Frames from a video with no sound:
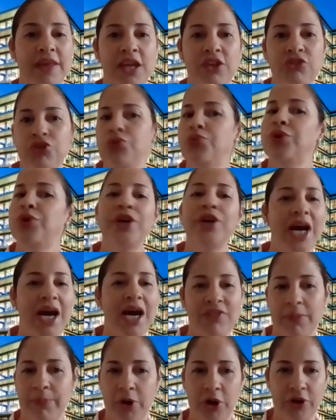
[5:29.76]
then you won't
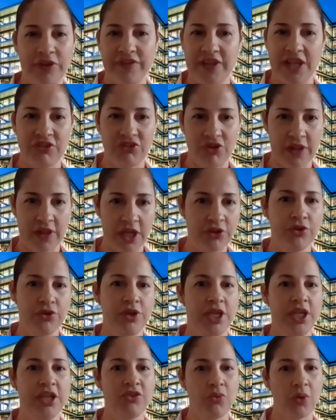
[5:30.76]
have the participation that
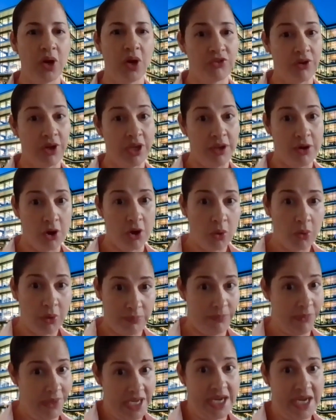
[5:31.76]
you need to actually
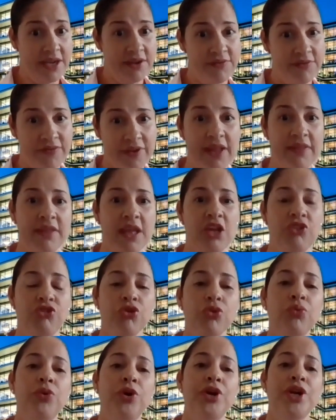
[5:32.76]
go live, and then
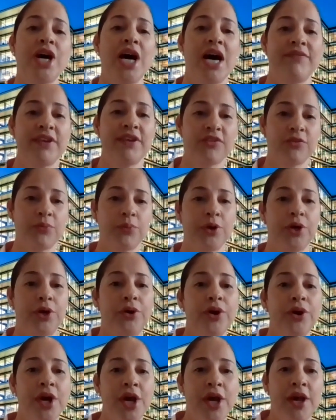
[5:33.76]
you won't have as well